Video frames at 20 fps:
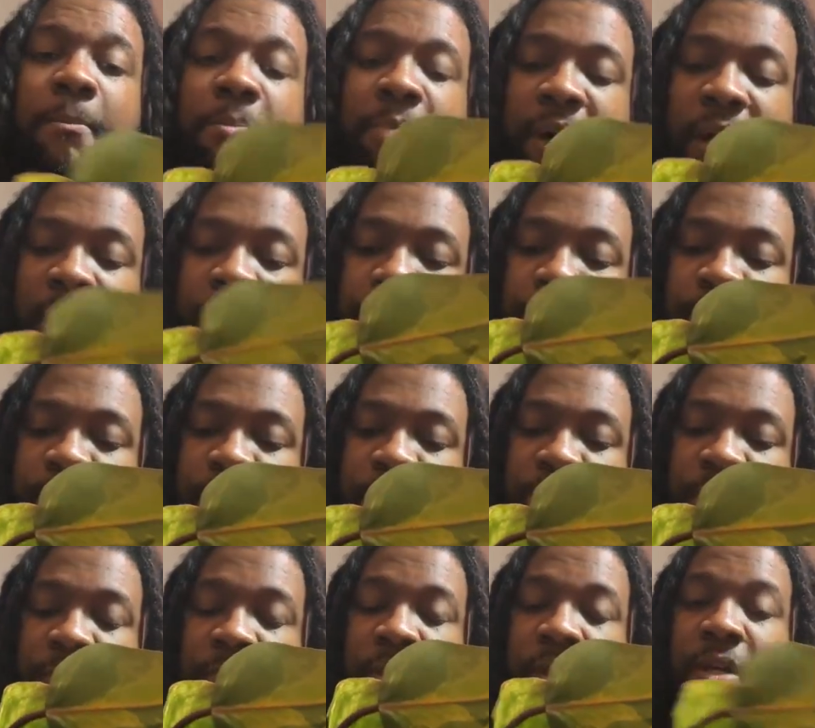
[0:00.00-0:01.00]
But
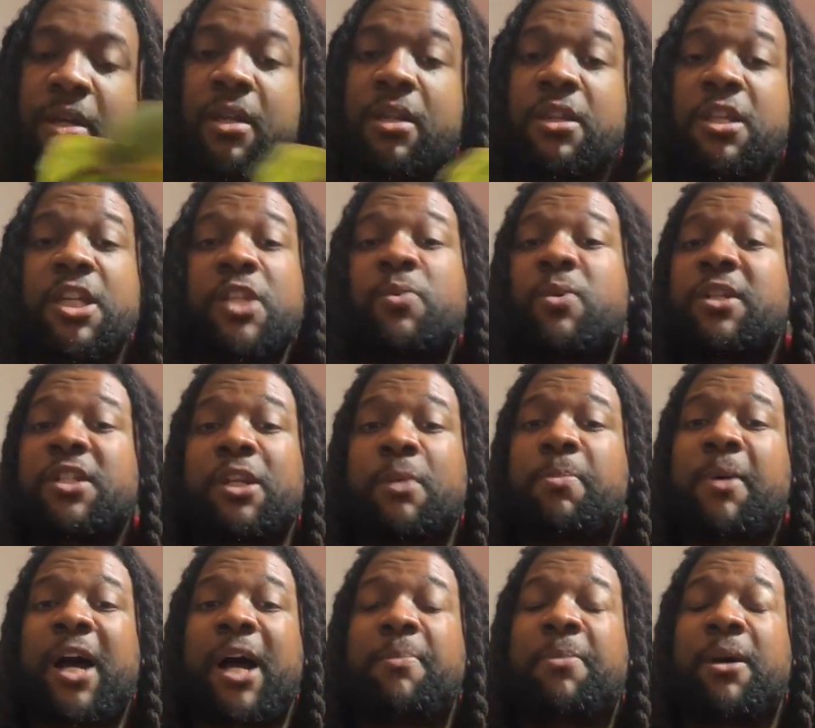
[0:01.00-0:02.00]
this wasn't
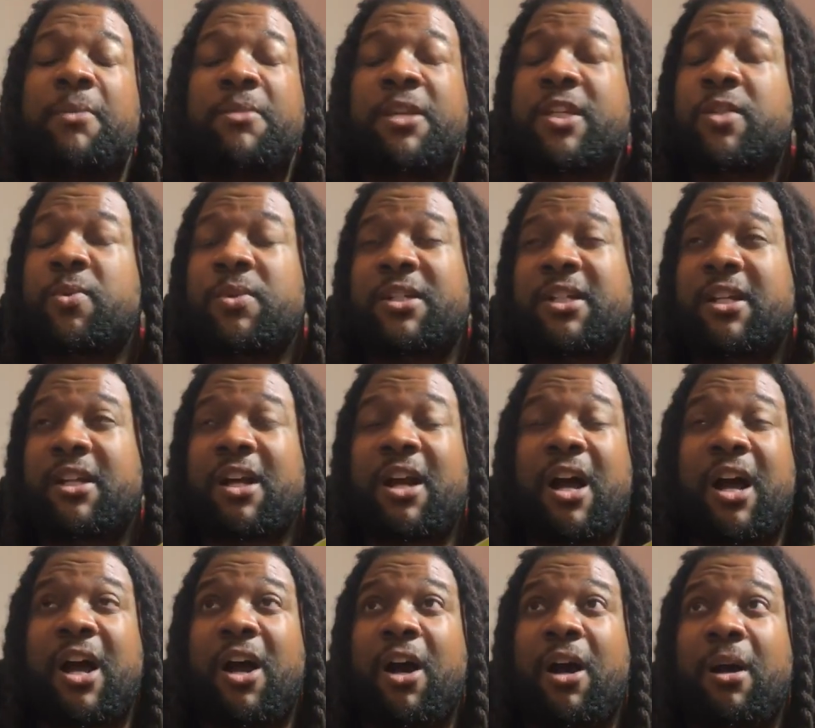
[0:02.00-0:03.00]
a pop up. This was a
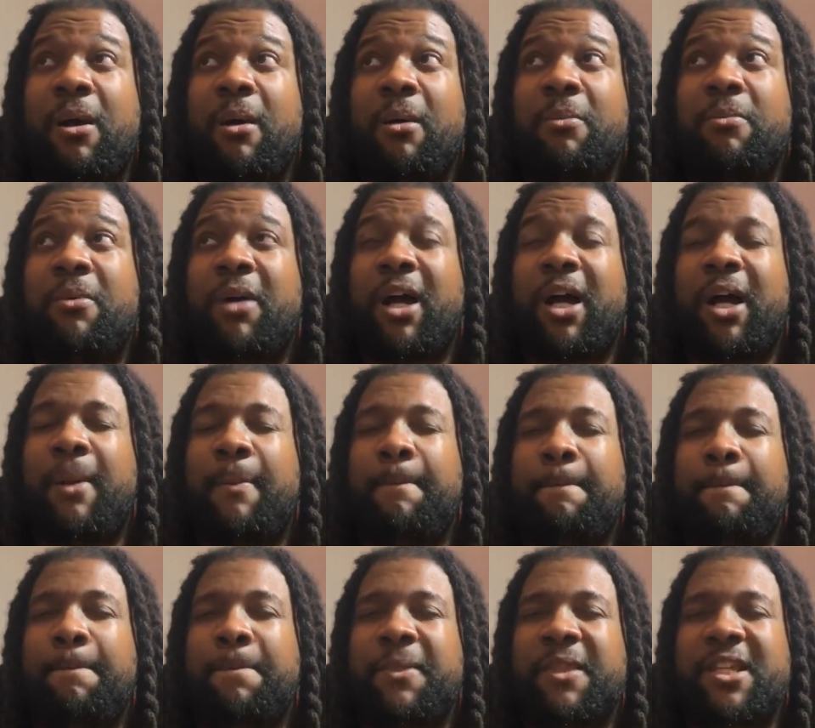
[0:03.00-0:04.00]
uh,
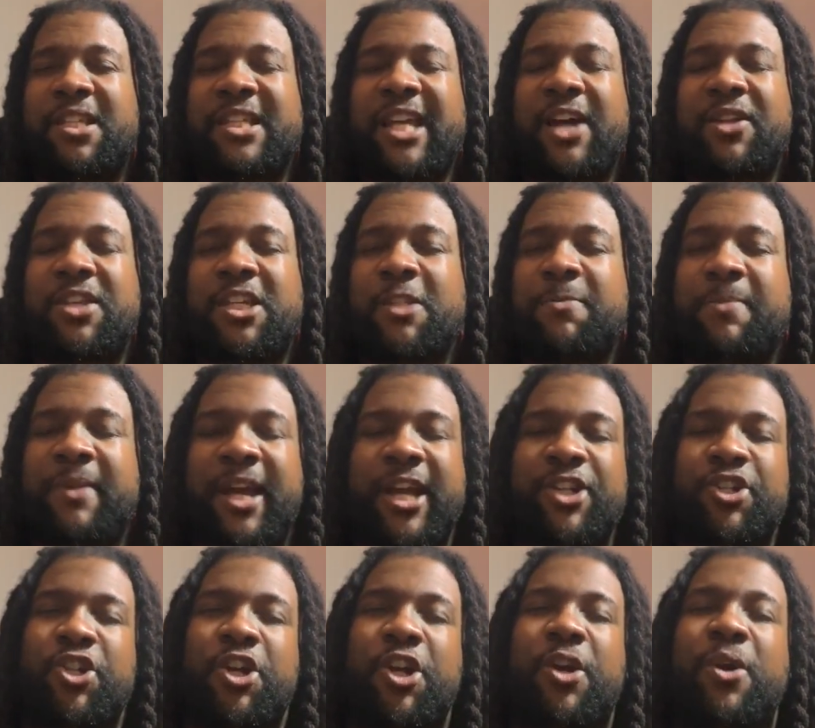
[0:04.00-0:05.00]
um, the Southeast
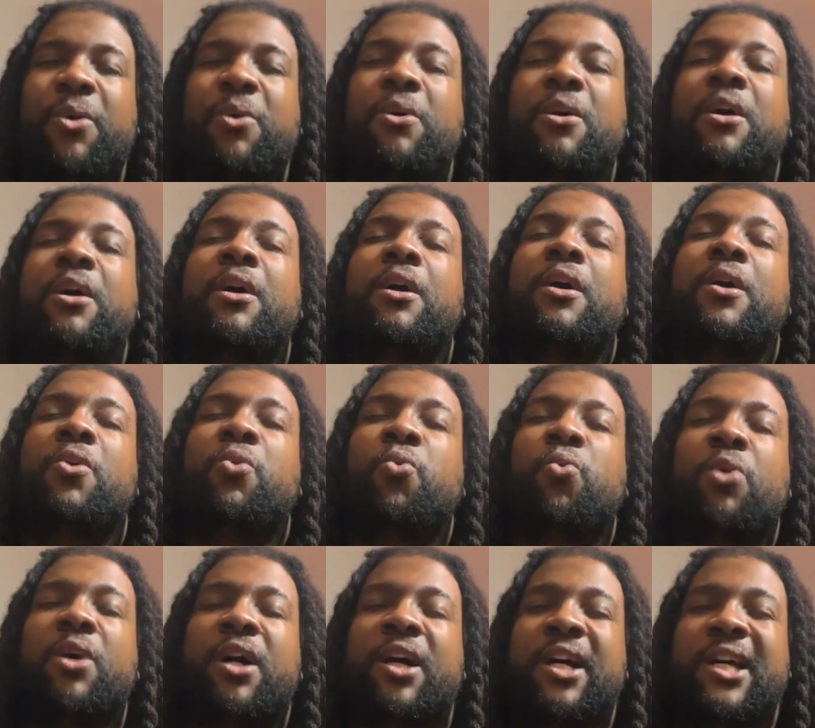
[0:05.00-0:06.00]
Plant Show
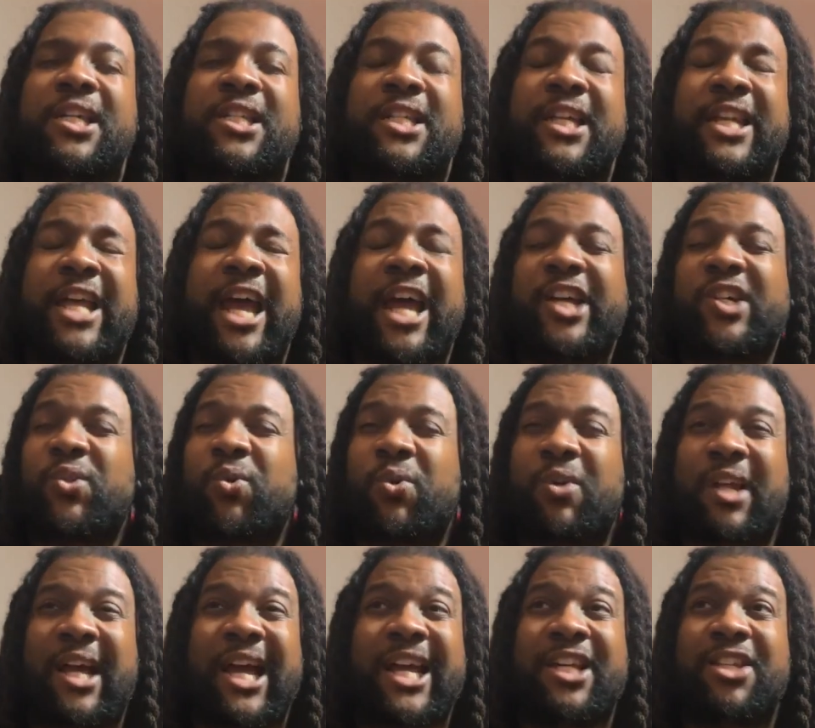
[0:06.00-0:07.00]
was an
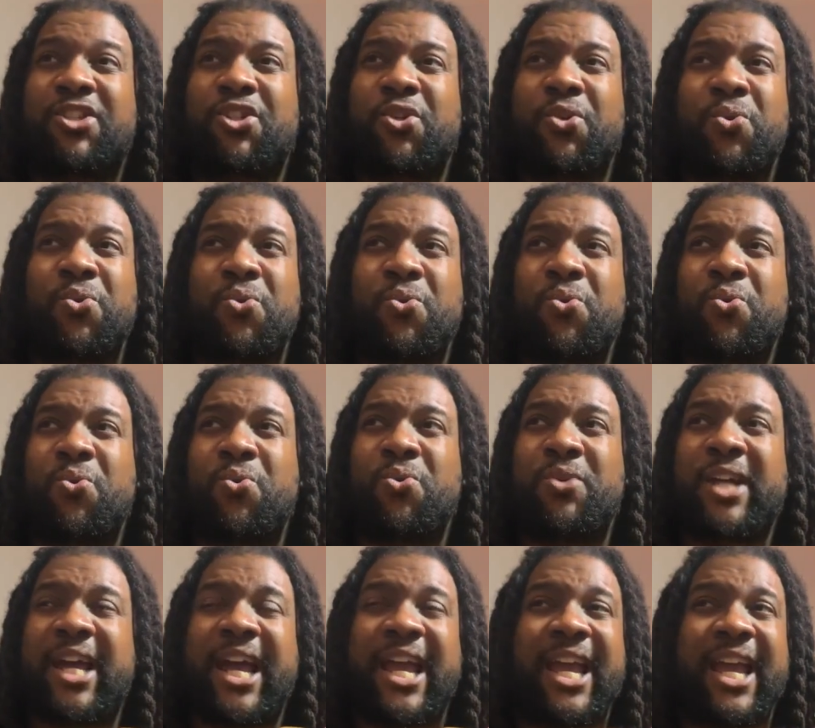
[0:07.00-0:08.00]
actual like
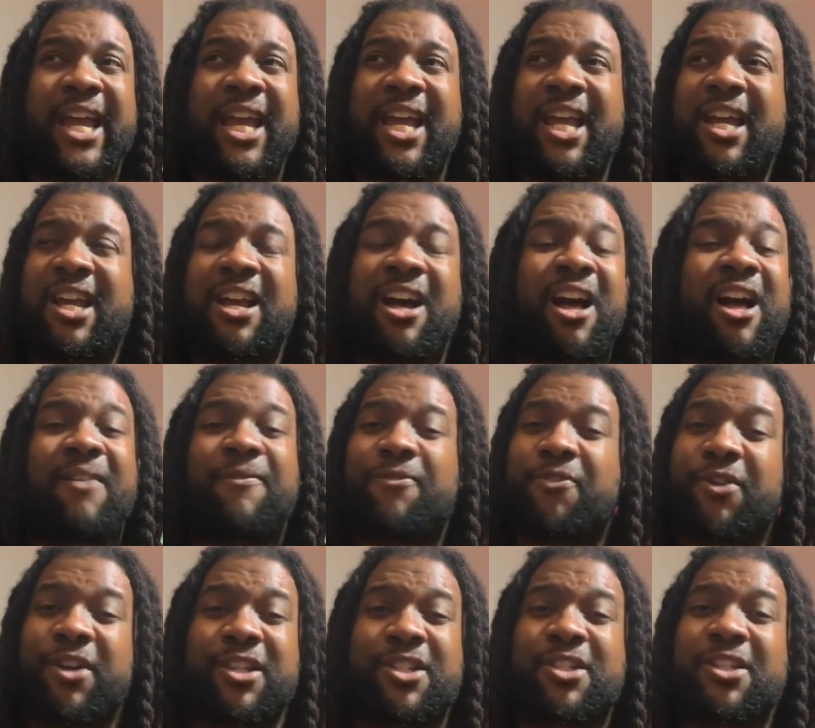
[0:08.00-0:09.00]
two day
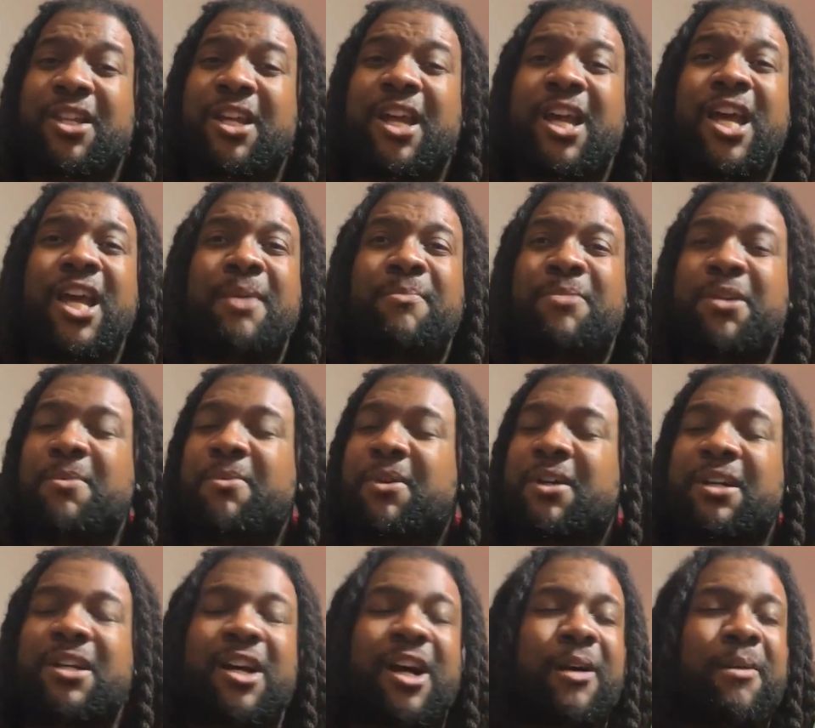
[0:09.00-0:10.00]
conference.
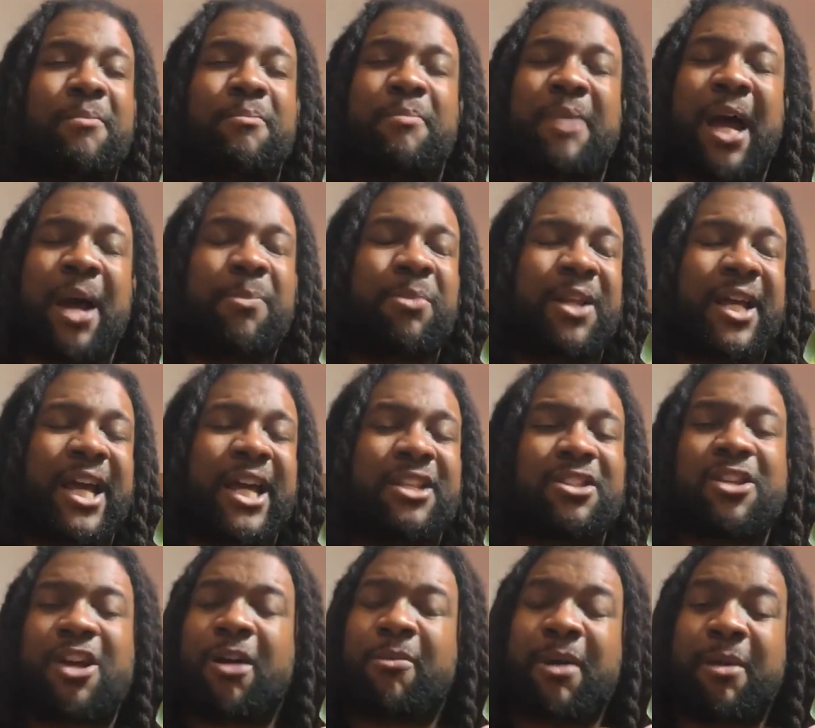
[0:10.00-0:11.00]
People can come buy
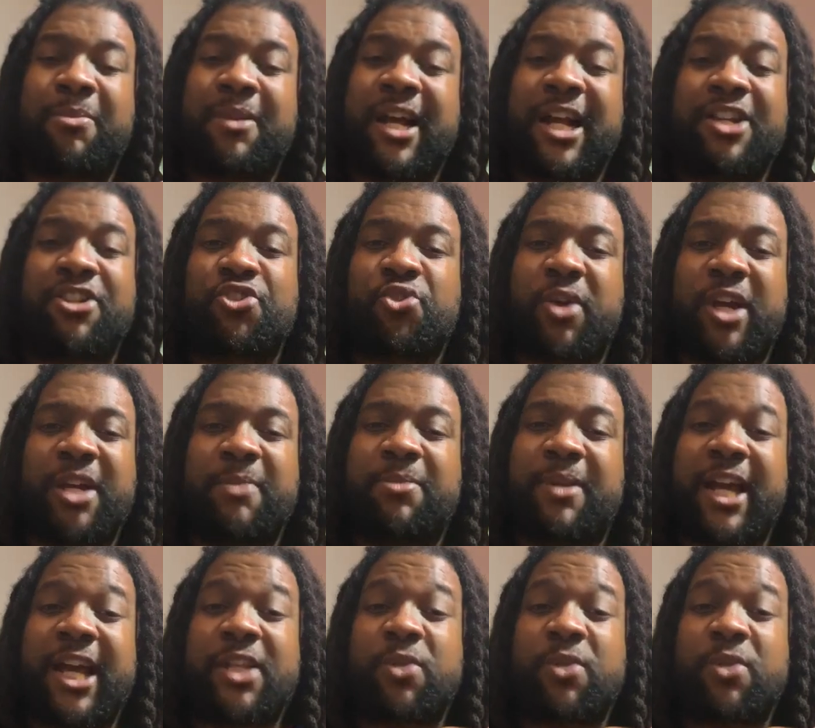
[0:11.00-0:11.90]
plants, talk about plants, trade